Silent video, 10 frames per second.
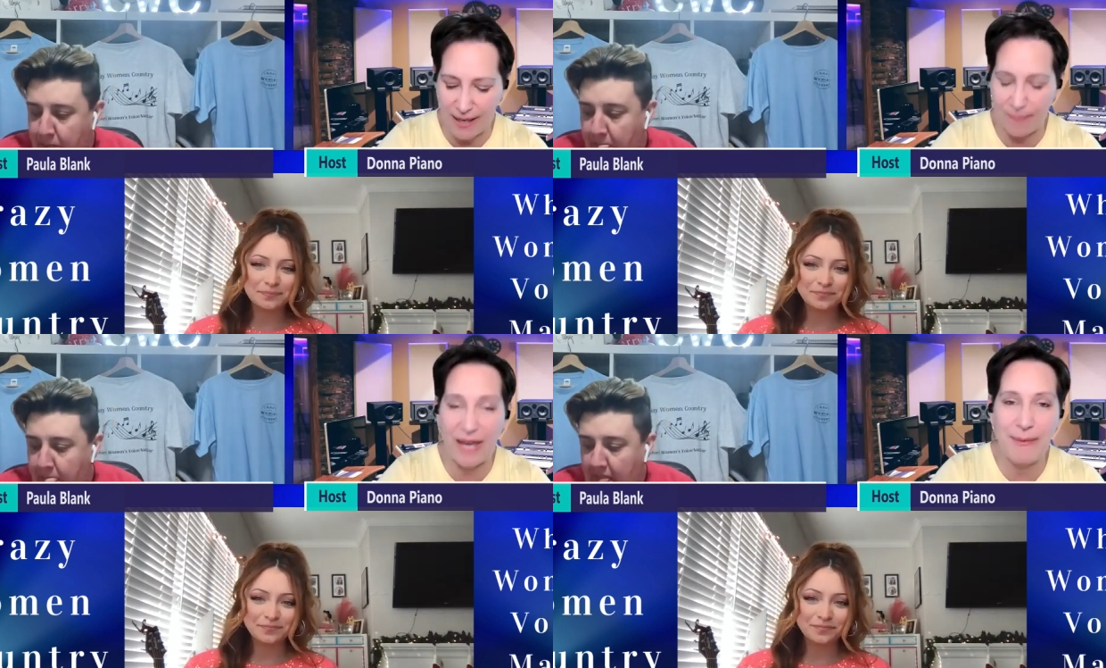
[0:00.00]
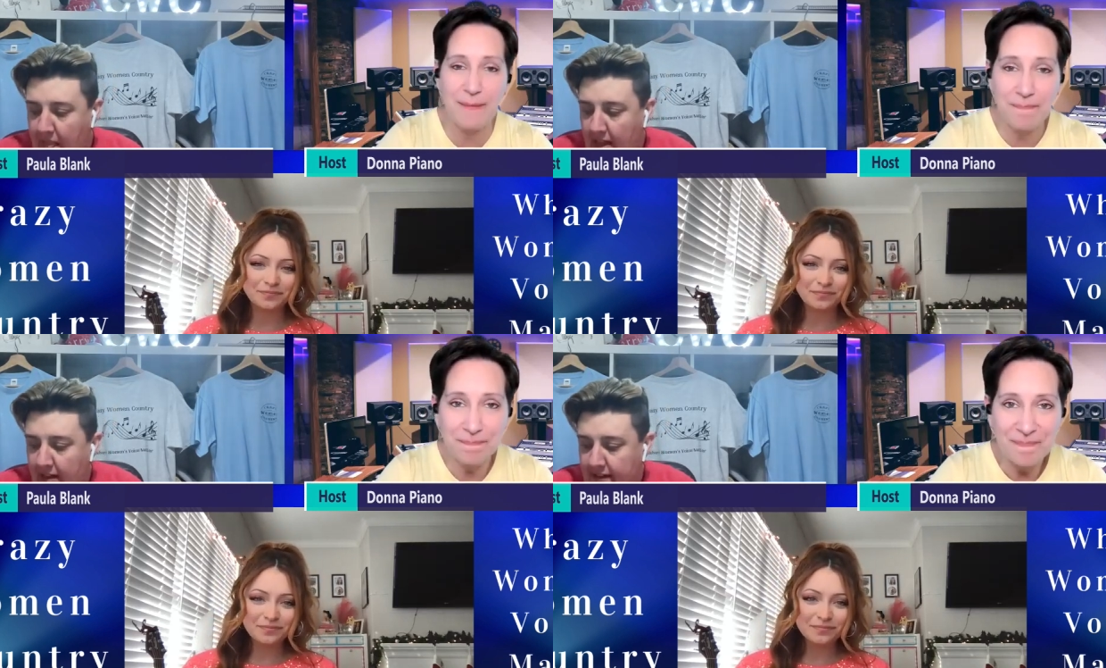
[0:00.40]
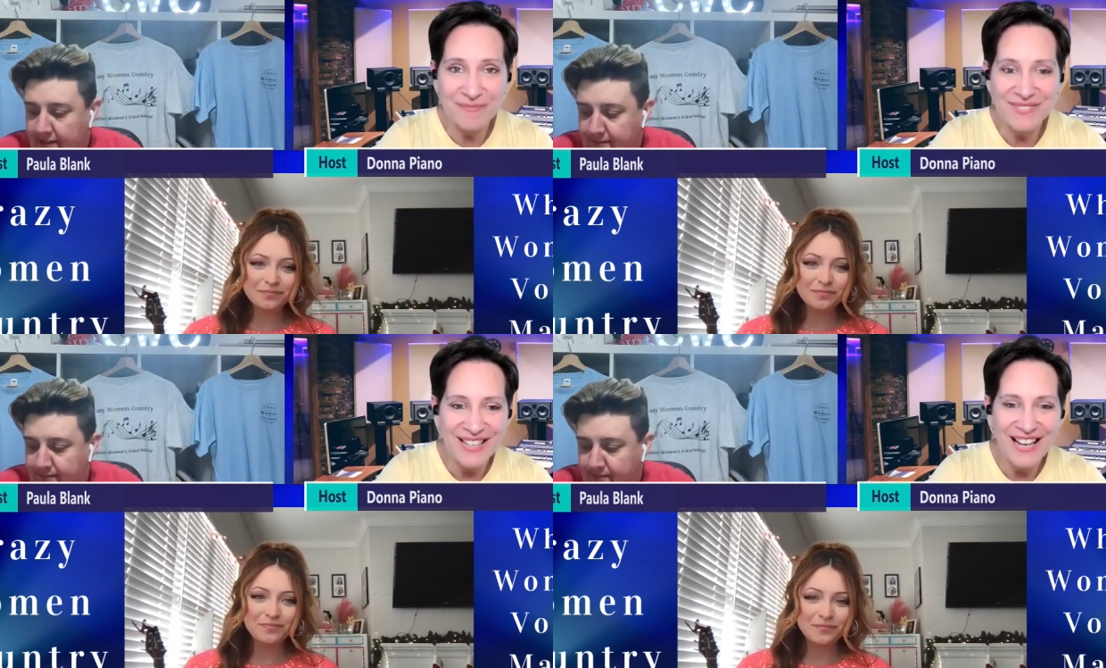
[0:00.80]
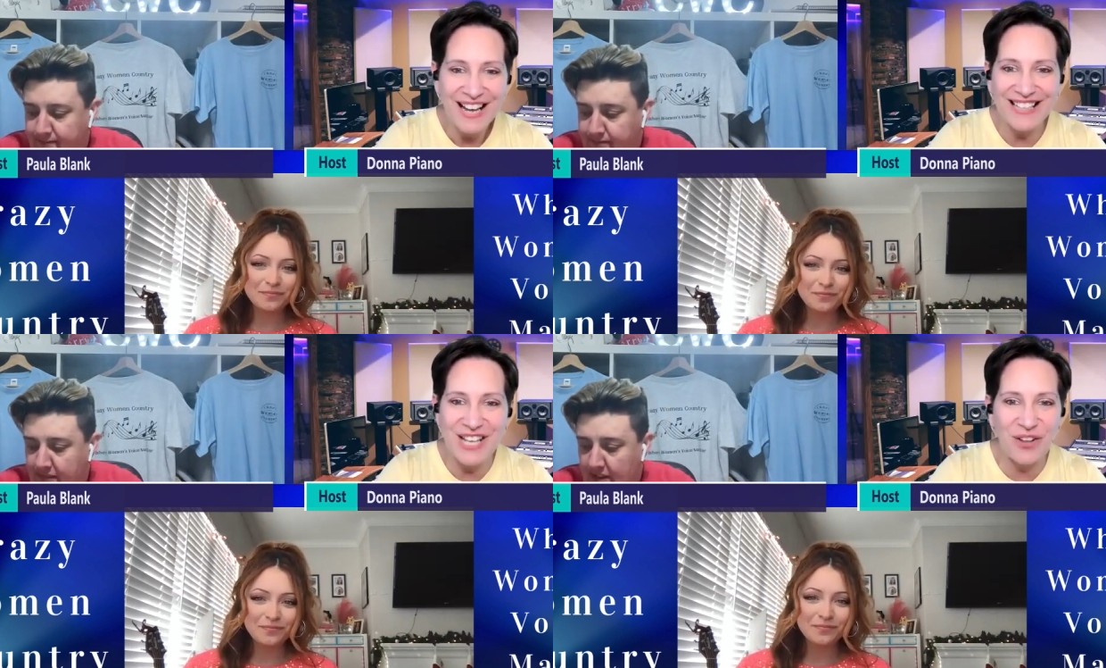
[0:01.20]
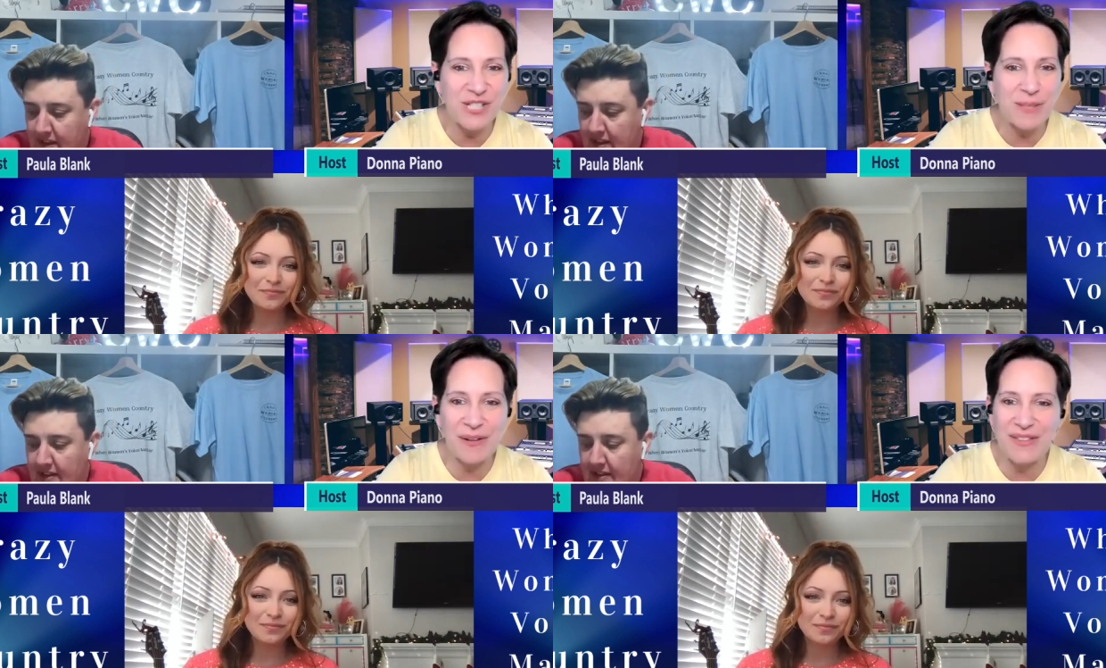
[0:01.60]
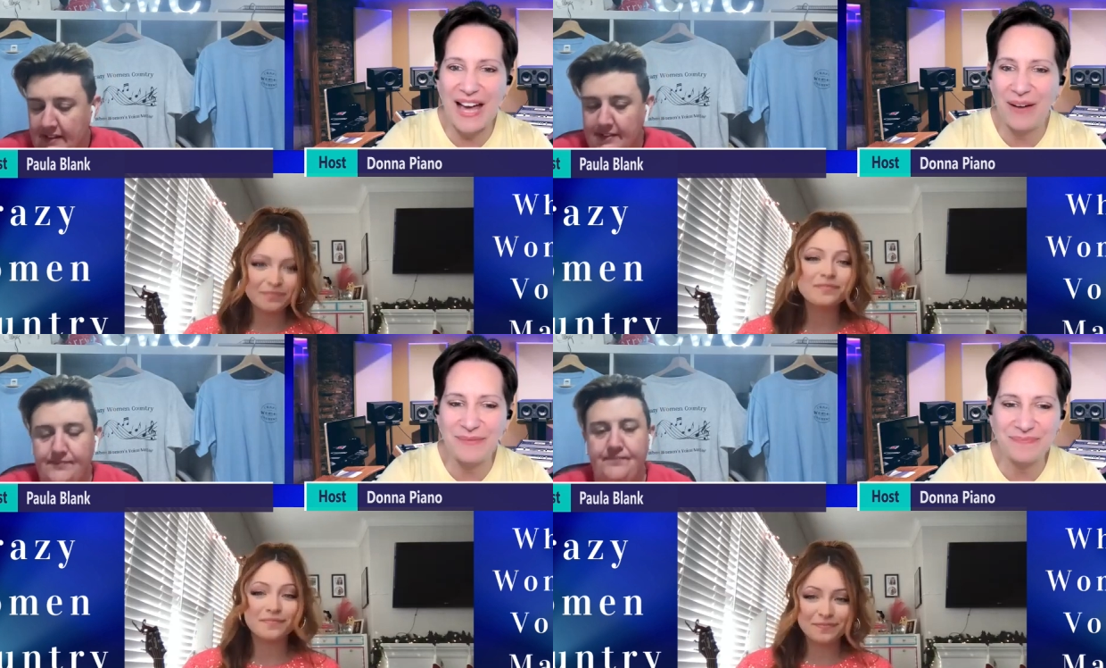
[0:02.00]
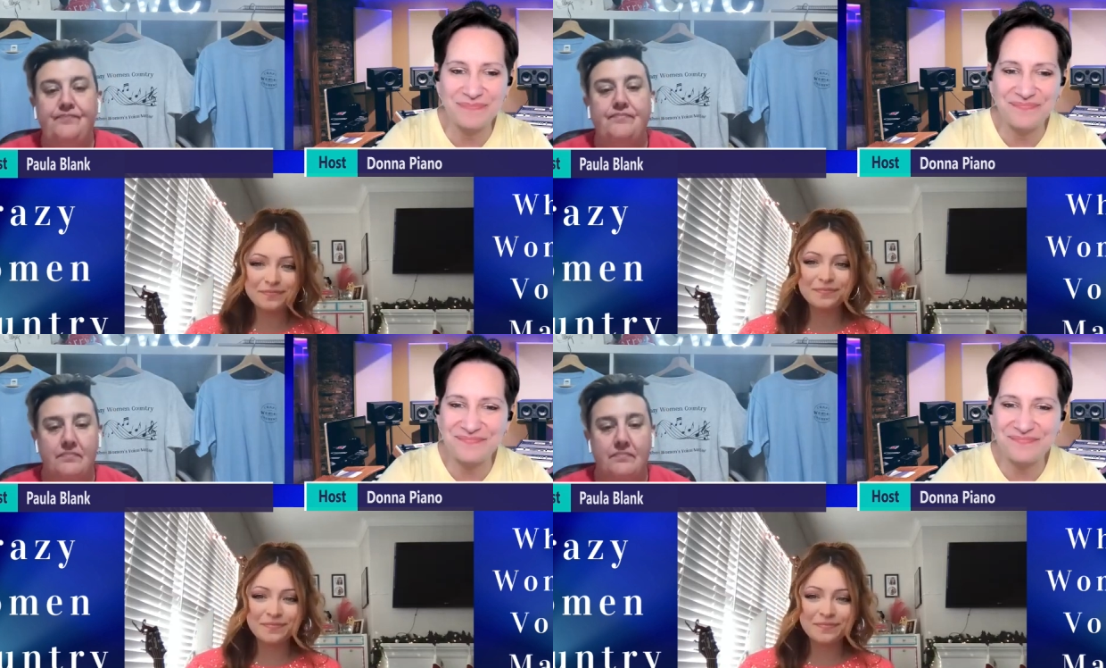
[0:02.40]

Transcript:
Speaker 1: uh, Baby. Uh, tell us about that one.